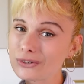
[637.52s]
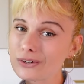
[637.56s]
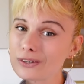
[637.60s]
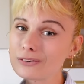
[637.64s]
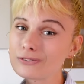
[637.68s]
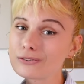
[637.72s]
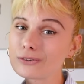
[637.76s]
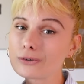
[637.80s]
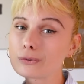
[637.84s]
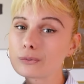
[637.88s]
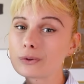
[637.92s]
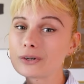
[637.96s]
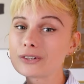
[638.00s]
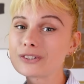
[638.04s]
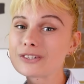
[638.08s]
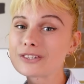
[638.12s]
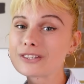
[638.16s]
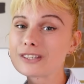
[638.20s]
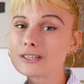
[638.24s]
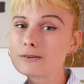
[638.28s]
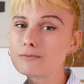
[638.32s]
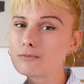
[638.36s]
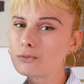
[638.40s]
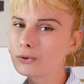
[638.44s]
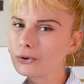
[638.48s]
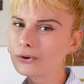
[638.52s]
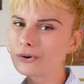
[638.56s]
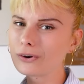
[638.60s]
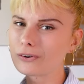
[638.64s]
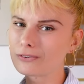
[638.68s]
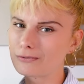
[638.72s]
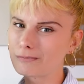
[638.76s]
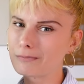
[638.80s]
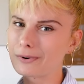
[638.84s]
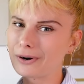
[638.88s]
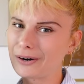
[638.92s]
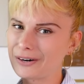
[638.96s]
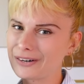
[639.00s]
if you want to see more
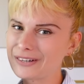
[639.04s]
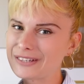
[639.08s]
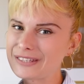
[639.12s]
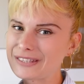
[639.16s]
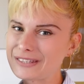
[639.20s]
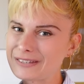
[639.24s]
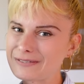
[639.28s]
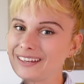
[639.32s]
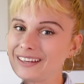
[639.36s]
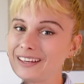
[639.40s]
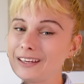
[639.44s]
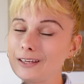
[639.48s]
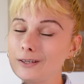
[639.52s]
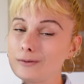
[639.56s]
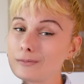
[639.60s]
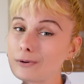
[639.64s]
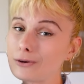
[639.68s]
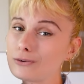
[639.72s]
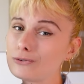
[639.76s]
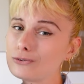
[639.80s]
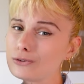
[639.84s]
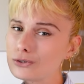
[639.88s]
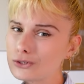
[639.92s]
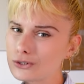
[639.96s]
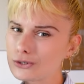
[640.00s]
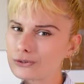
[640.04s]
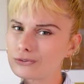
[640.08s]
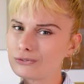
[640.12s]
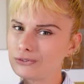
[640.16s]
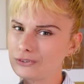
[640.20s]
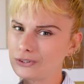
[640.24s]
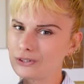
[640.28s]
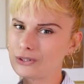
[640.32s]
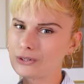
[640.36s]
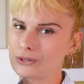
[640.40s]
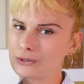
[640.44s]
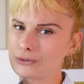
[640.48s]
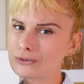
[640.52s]
of Mars in my future
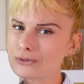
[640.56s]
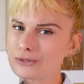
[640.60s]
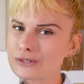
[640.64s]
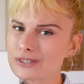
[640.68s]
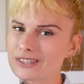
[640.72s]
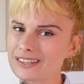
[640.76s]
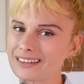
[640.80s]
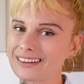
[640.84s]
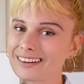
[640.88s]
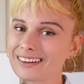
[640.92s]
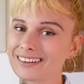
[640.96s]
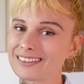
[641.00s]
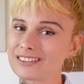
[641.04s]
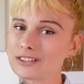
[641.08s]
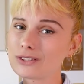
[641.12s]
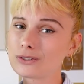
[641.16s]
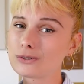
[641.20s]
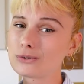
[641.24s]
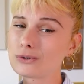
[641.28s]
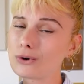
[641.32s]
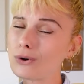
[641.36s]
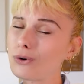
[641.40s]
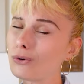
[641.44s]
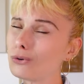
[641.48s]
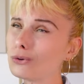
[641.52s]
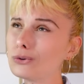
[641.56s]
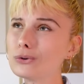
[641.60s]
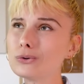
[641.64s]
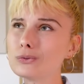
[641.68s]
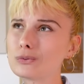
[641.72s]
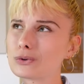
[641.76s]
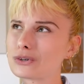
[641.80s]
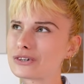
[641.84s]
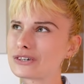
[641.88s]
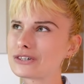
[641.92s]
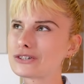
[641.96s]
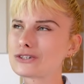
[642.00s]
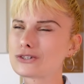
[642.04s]
videos, and you all
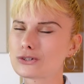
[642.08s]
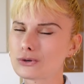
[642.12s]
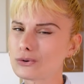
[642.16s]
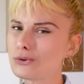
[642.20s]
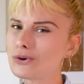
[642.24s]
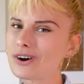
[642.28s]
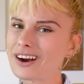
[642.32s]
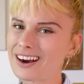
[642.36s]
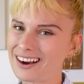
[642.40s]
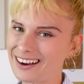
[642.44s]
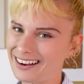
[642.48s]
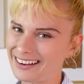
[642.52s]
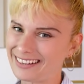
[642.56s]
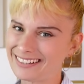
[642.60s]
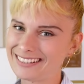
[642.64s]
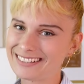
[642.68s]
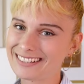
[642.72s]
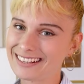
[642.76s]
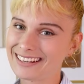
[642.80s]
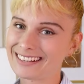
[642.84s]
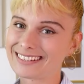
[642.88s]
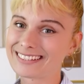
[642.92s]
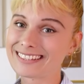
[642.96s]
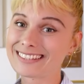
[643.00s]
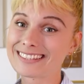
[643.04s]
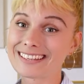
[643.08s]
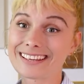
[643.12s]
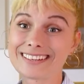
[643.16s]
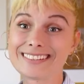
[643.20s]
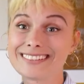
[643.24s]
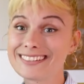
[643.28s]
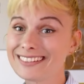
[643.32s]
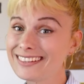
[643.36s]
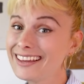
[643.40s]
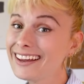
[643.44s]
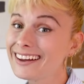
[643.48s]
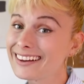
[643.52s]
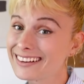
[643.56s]
were so kind and said
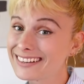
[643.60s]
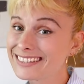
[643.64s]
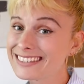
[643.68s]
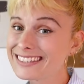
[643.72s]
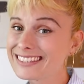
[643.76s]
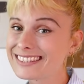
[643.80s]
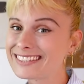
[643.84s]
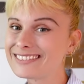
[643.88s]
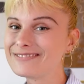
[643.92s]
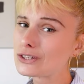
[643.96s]
yes.